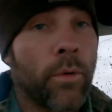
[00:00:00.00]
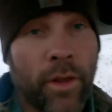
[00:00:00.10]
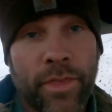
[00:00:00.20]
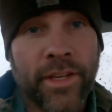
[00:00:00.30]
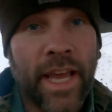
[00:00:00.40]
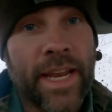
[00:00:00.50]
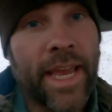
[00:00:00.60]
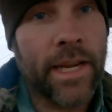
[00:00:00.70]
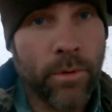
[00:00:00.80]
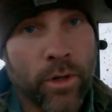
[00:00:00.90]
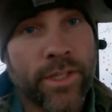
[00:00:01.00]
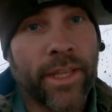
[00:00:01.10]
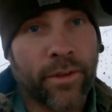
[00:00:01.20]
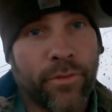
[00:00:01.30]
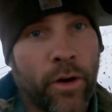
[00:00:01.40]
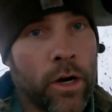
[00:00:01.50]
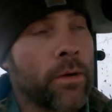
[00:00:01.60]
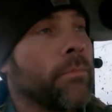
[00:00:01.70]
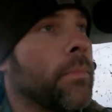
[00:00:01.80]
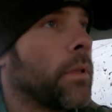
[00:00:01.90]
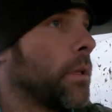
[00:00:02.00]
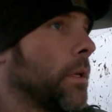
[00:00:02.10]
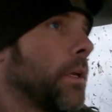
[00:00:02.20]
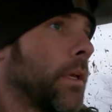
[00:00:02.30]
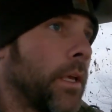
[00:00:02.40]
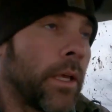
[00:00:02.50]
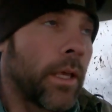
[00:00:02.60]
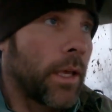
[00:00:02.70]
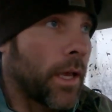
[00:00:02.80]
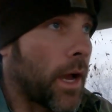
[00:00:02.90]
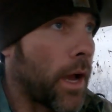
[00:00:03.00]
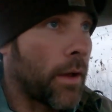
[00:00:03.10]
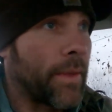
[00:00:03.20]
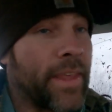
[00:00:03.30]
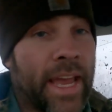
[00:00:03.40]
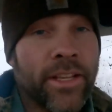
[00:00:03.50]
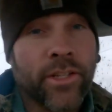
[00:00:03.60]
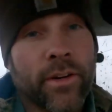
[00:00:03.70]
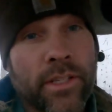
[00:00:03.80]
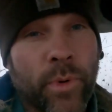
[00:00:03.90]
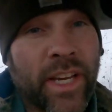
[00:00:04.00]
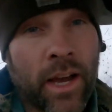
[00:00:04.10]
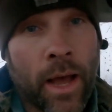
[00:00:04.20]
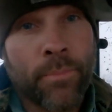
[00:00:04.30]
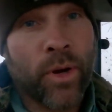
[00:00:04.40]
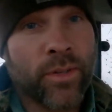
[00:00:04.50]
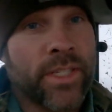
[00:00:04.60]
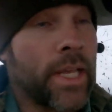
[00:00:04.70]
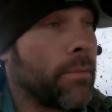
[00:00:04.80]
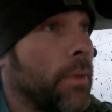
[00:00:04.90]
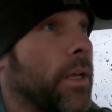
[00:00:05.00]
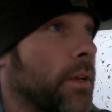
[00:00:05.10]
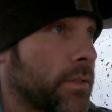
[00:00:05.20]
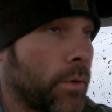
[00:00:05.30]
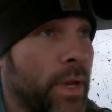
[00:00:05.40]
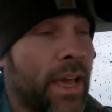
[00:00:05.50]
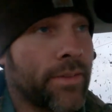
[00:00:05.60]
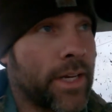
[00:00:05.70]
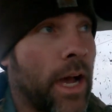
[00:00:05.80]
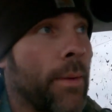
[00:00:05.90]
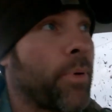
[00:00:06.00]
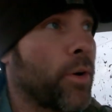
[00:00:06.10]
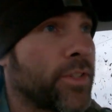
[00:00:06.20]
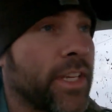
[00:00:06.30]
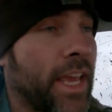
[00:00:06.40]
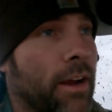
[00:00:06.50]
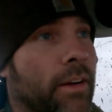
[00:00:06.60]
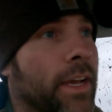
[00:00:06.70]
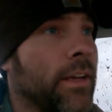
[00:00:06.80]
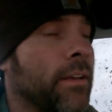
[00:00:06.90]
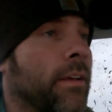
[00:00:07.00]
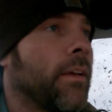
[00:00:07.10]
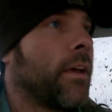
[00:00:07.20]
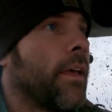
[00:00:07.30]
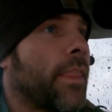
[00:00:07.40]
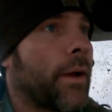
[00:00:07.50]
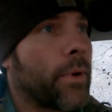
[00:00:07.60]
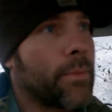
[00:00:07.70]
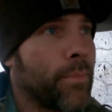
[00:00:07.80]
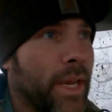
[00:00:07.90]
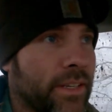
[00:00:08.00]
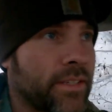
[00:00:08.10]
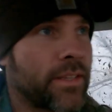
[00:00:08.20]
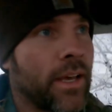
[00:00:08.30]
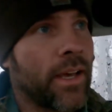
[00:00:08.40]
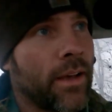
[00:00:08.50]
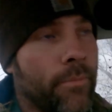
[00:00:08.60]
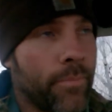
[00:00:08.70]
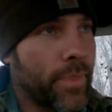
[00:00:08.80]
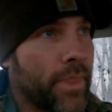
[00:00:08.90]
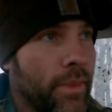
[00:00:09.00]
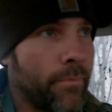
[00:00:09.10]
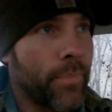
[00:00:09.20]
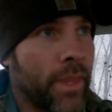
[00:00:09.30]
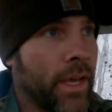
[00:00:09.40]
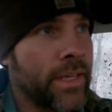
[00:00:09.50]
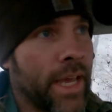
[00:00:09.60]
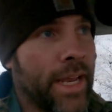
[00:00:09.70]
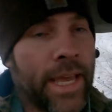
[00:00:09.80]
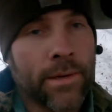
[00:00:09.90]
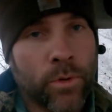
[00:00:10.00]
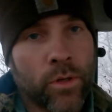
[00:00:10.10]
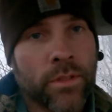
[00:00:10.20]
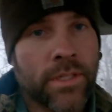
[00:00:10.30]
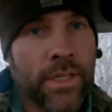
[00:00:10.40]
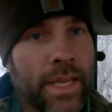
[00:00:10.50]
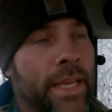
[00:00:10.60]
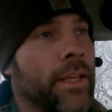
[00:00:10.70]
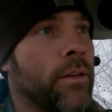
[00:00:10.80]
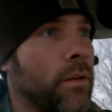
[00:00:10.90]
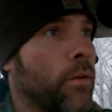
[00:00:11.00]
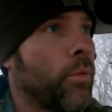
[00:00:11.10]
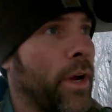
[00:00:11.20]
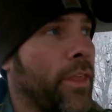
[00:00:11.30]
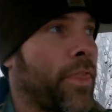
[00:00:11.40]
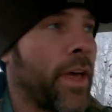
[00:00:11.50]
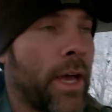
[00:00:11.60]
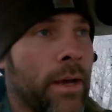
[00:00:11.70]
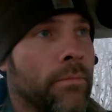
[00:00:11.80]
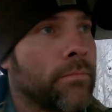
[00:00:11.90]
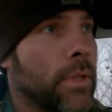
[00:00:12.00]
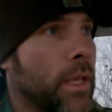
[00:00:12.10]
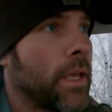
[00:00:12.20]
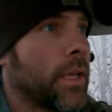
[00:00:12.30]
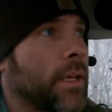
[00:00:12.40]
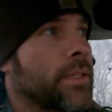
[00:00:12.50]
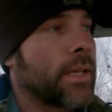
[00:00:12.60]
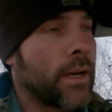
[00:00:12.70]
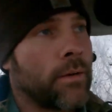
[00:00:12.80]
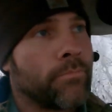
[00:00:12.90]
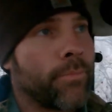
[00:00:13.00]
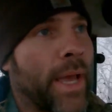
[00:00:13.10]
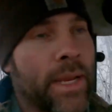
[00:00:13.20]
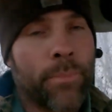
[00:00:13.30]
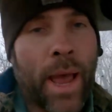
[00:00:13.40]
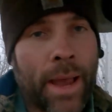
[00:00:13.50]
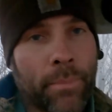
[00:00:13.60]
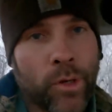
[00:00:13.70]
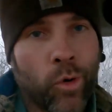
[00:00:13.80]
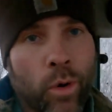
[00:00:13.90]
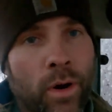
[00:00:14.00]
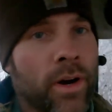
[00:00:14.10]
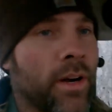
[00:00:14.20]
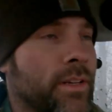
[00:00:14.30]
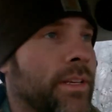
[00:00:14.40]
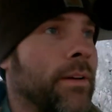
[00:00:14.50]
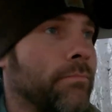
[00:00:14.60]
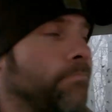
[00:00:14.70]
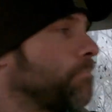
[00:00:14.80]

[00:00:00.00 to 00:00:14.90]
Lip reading: with the dead animals at the farm. And the answer is we compost them. So we have a composting area that we mix the dead animals in with some bedded pack manure, some